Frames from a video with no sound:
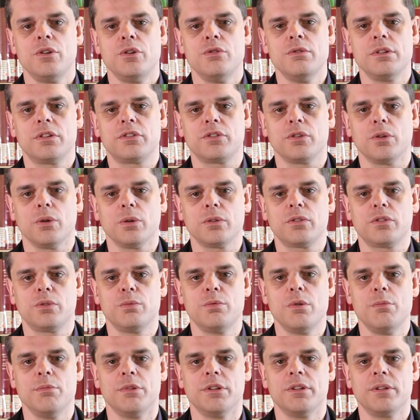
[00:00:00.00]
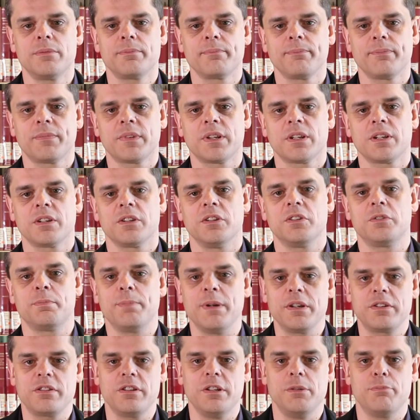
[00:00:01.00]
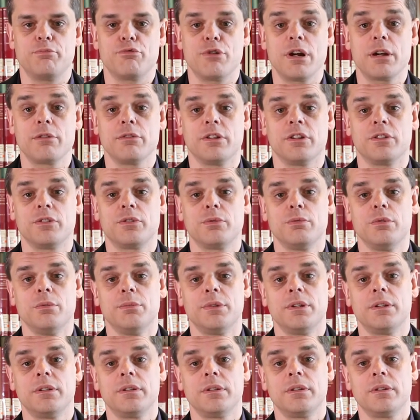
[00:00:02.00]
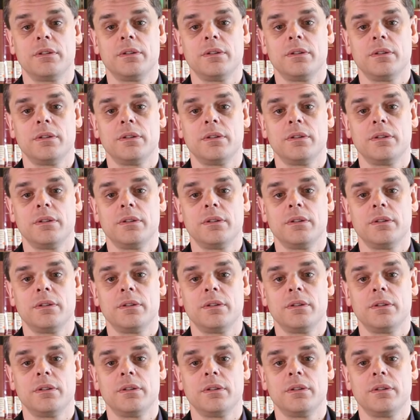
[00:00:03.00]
who assaults women, especially pregnant women.